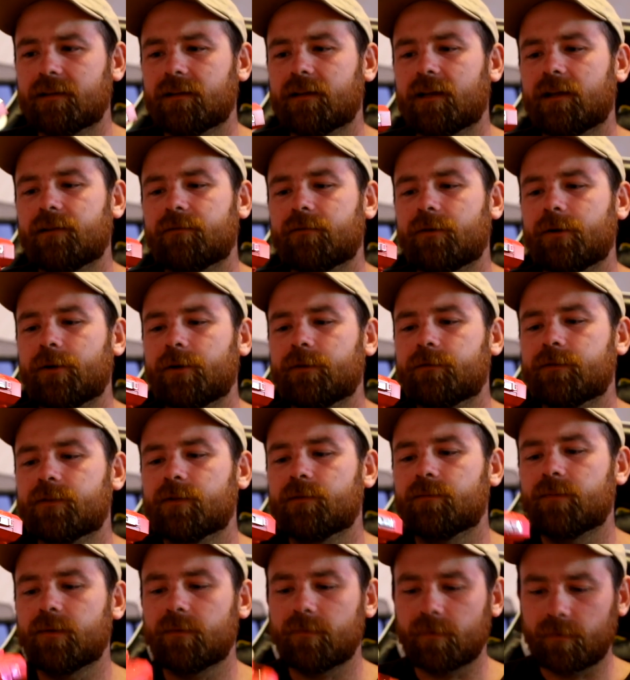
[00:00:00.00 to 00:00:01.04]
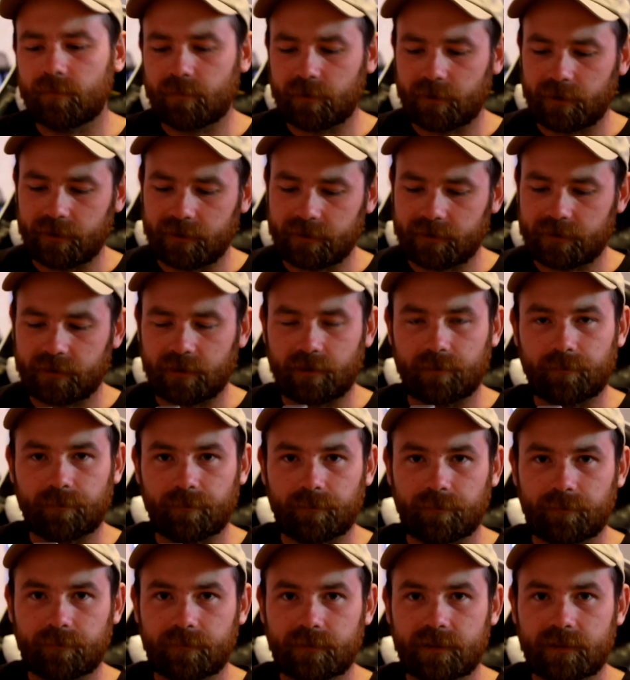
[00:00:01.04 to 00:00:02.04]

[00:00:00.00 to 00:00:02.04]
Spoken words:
I've heard of some people putting some